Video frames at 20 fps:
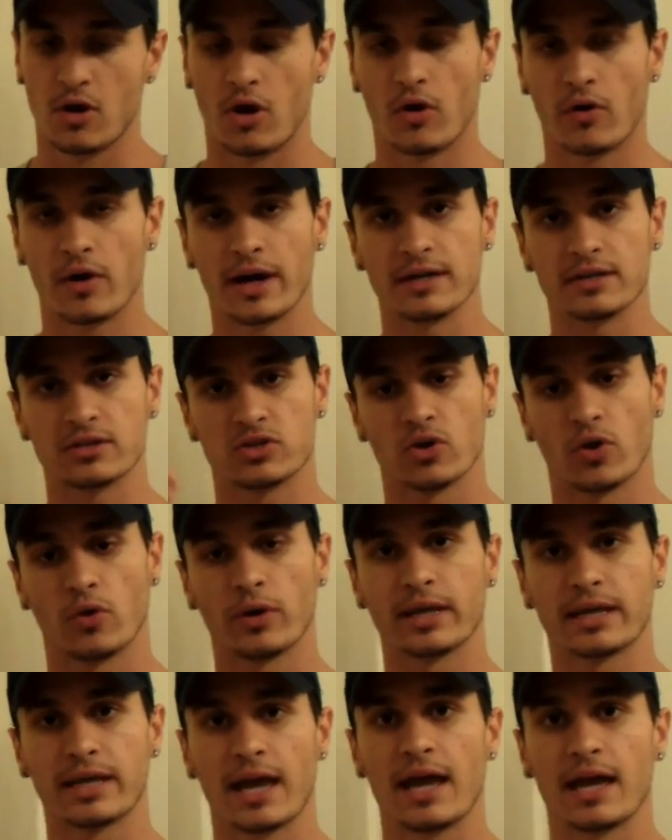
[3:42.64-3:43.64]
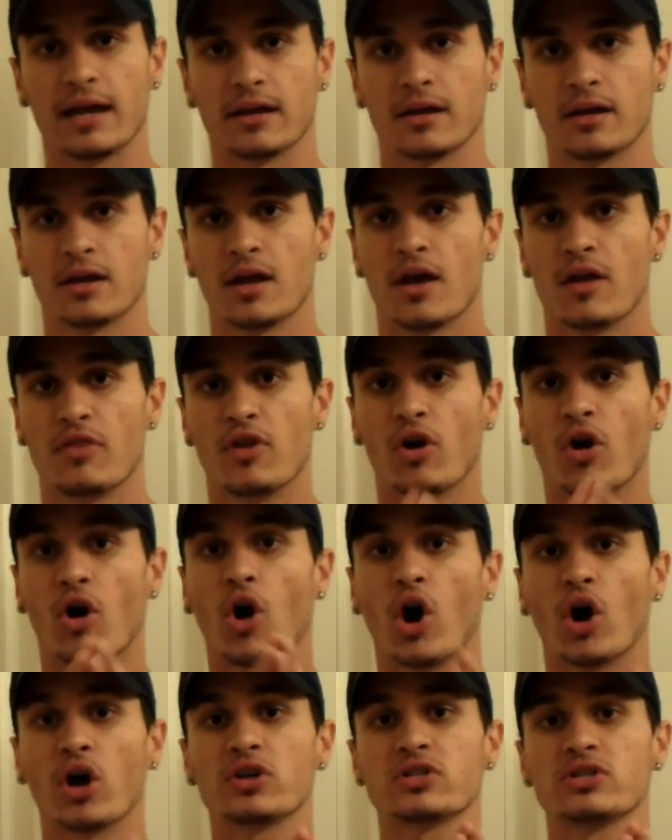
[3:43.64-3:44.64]
Alright, so again, there
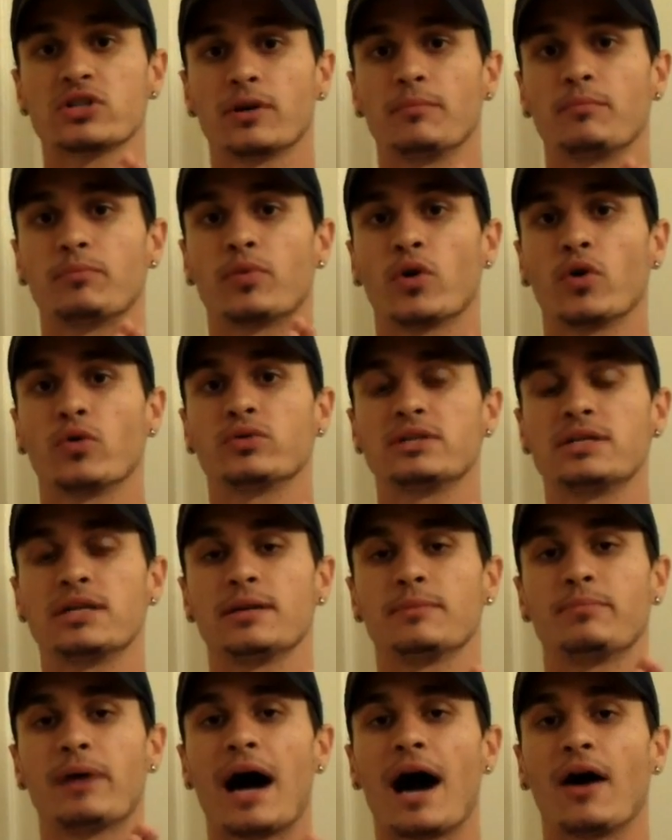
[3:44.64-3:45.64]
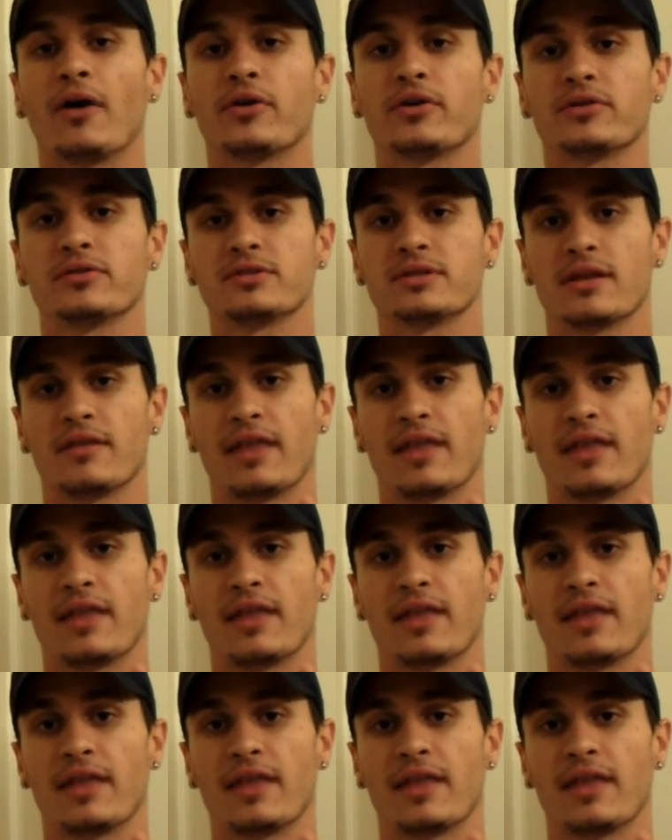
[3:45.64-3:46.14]
are some protein powders